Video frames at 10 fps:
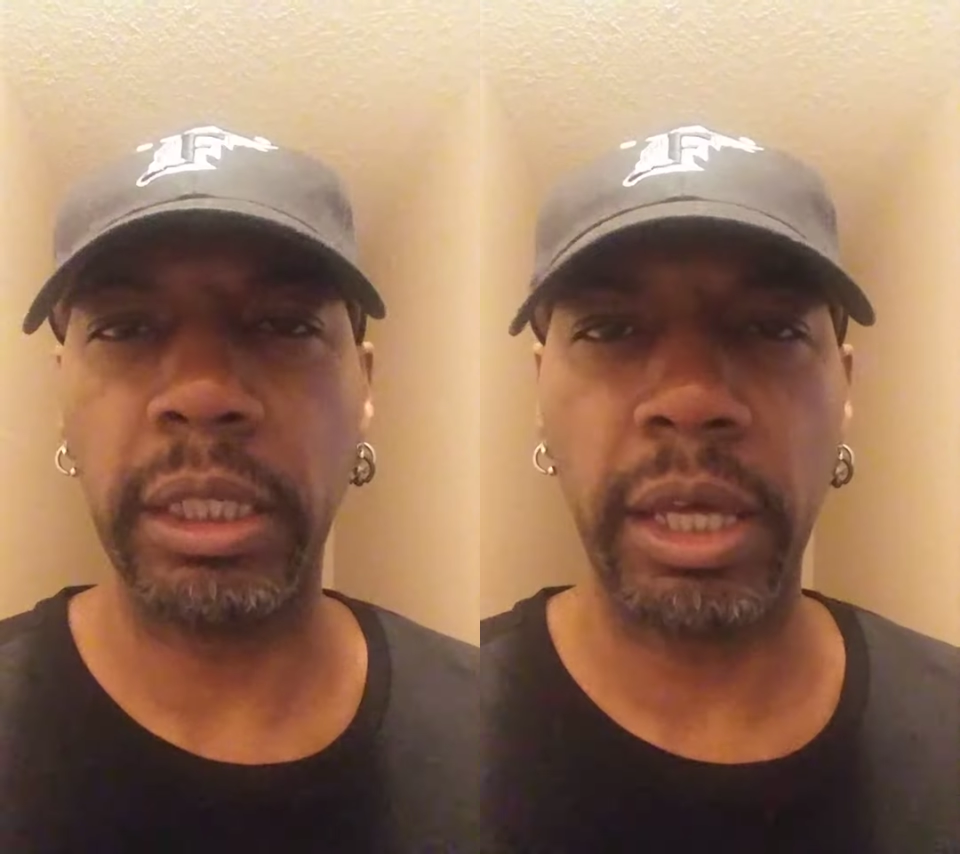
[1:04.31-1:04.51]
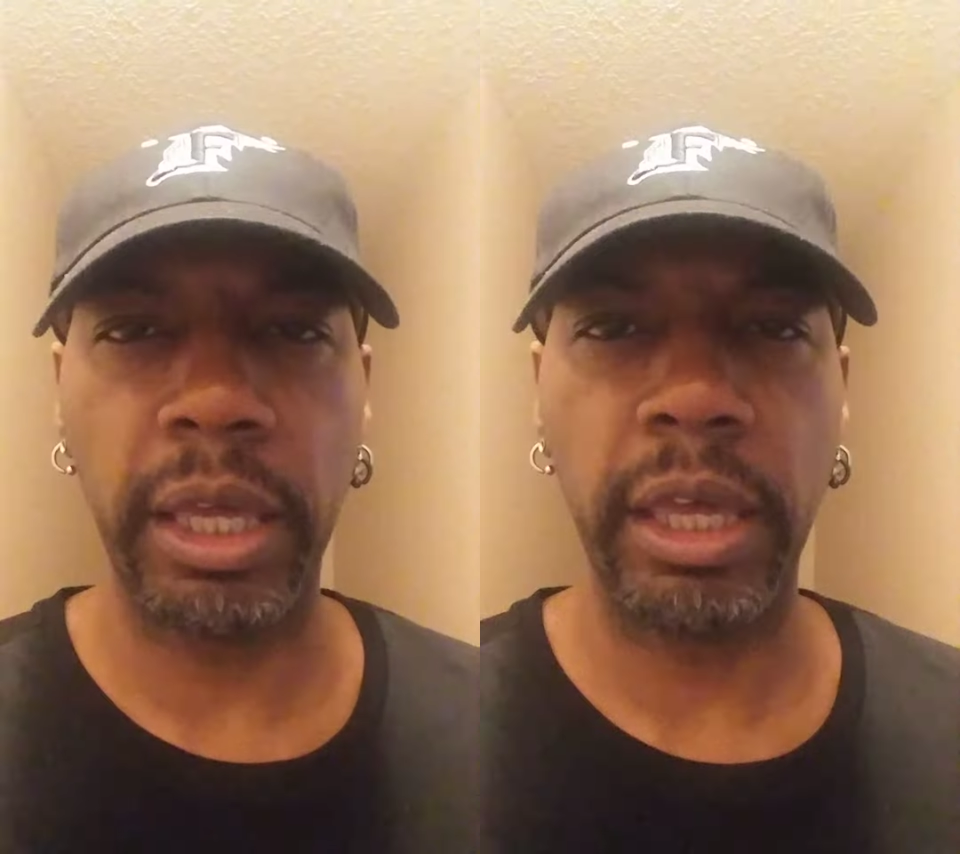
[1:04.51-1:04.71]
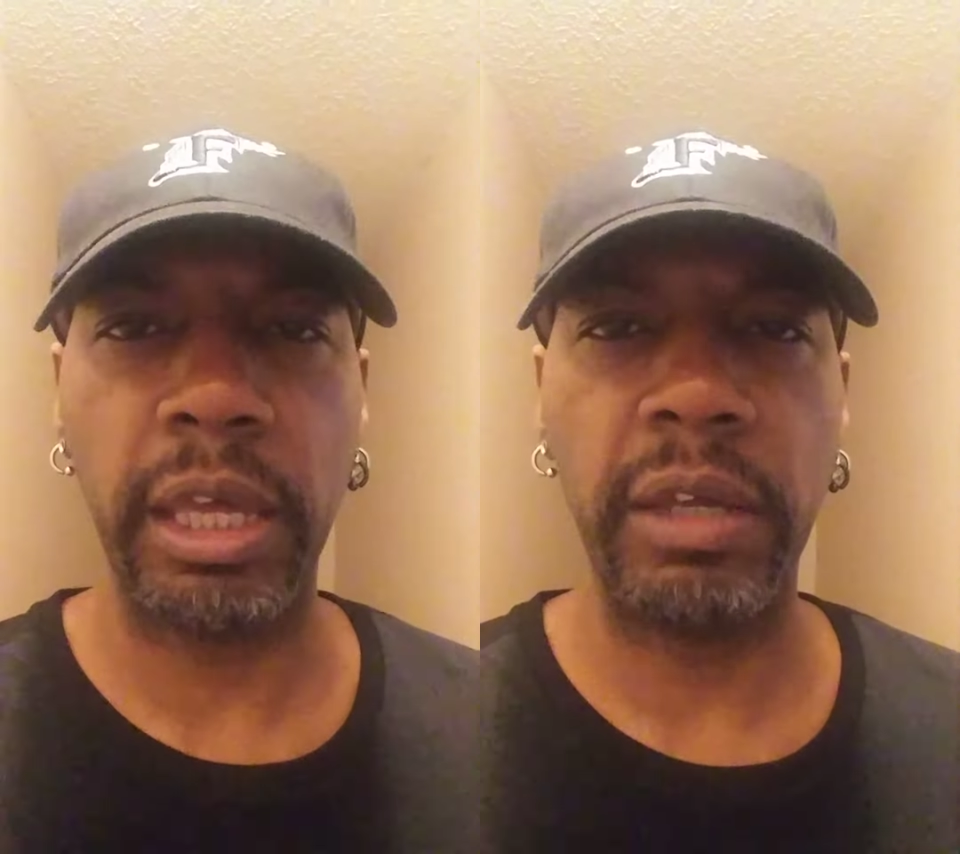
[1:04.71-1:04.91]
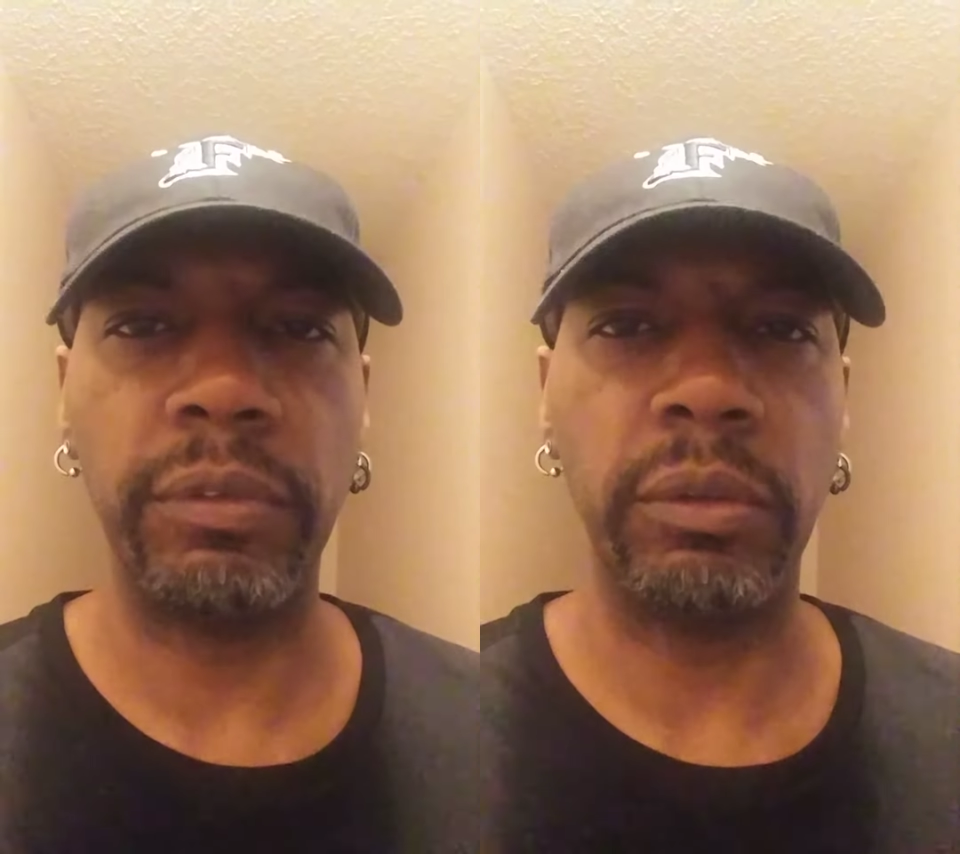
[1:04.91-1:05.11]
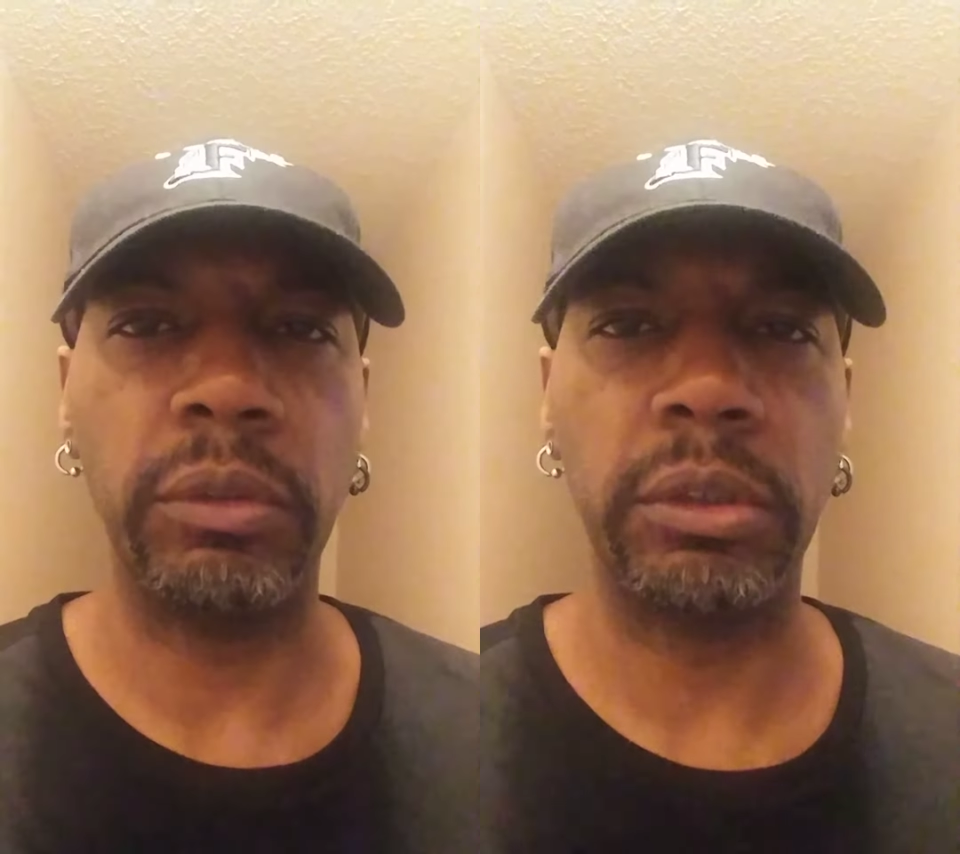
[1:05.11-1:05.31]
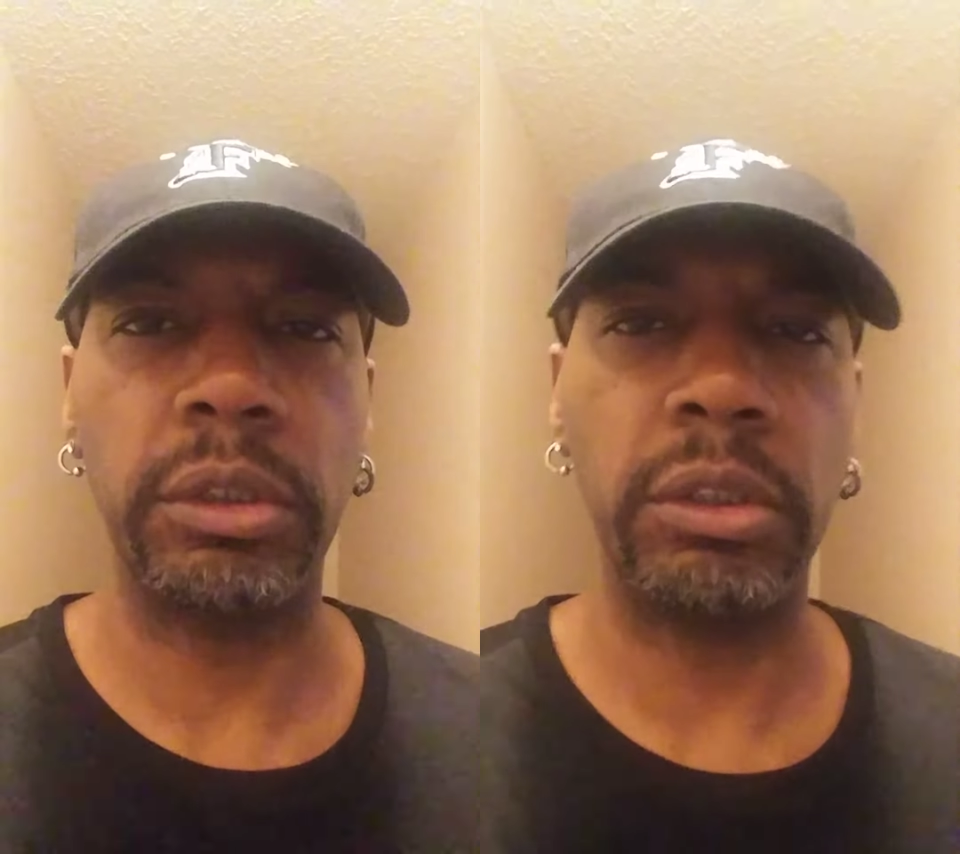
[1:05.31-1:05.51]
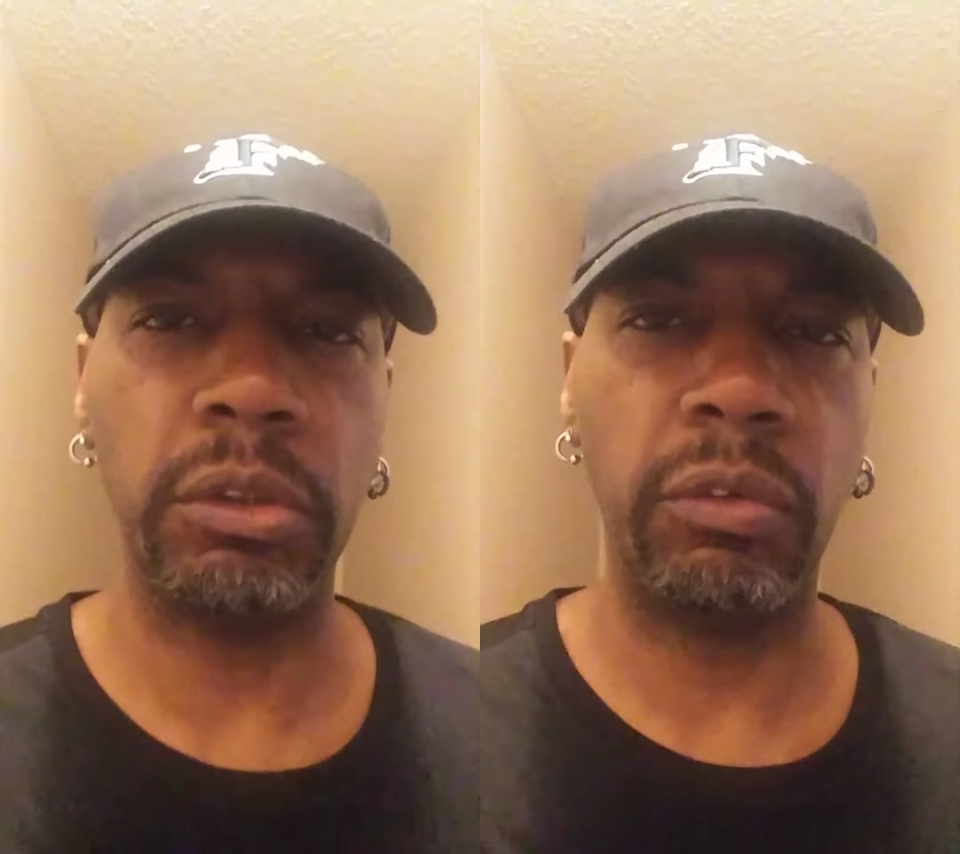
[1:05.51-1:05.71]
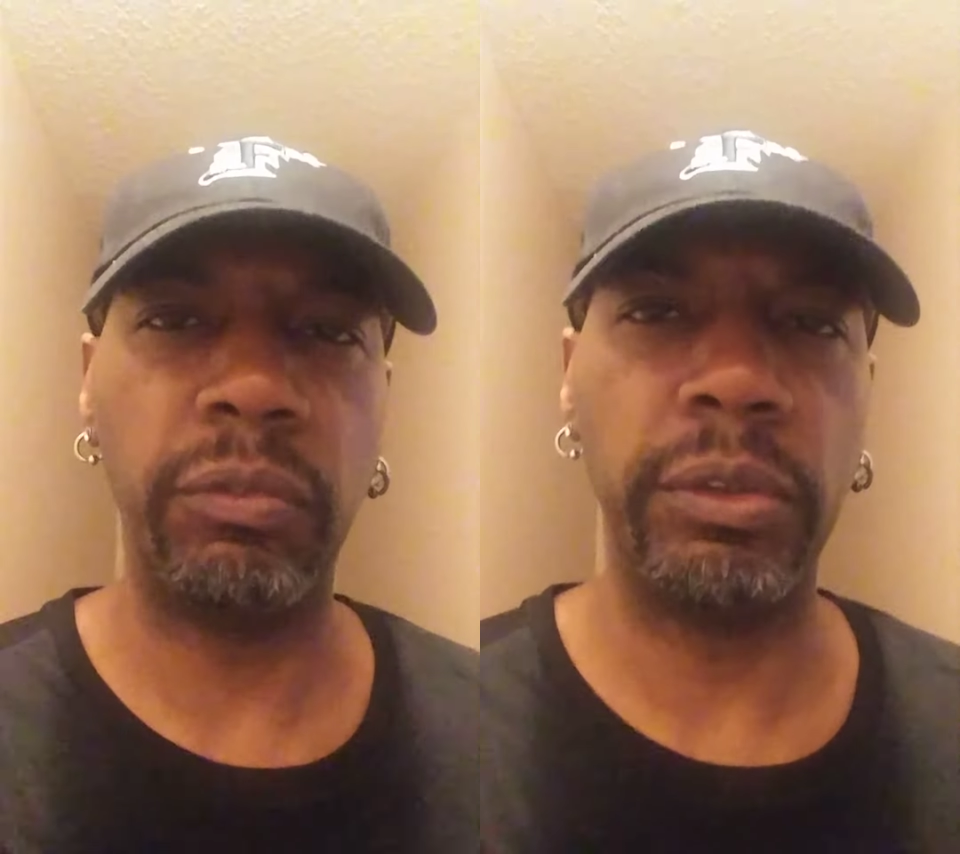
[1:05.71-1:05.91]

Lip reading: I have and still